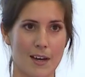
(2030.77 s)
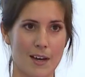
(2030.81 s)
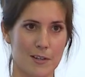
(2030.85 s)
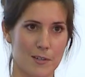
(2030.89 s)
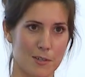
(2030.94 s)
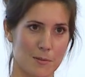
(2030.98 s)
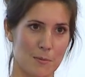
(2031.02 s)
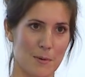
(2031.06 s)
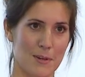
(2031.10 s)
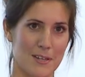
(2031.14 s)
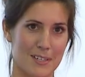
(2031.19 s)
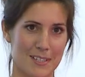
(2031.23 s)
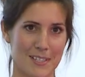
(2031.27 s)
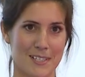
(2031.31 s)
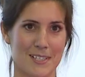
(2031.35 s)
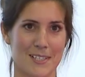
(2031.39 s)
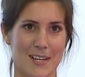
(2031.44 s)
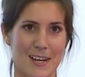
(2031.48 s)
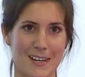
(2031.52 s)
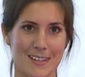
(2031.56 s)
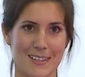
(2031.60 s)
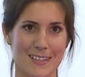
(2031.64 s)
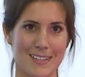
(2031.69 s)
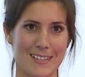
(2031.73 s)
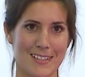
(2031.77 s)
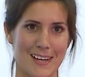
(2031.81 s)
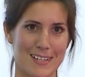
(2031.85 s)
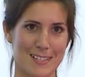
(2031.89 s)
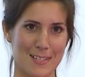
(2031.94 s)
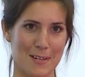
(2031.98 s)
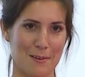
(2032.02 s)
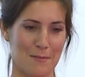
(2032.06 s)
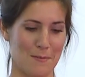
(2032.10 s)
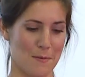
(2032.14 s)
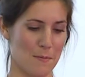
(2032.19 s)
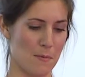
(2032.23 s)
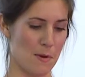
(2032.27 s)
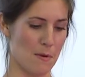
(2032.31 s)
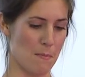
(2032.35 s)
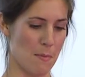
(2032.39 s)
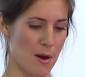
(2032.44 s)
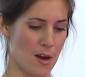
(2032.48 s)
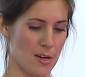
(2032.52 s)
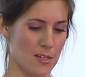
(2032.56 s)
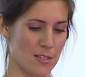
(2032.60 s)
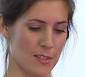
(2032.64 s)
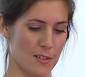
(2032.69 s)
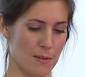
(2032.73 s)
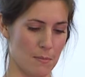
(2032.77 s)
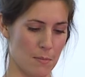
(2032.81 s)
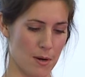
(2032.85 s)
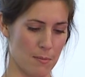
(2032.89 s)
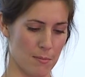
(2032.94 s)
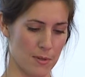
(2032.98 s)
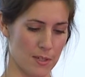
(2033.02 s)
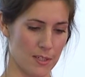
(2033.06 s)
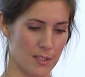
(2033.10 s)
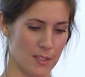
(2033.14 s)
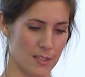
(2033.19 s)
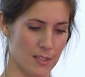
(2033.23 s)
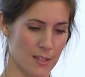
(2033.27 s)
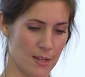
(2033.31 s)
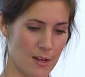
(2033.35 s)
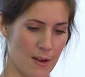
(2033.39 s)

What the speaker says: just want you to shake this idea from your mind at the moment.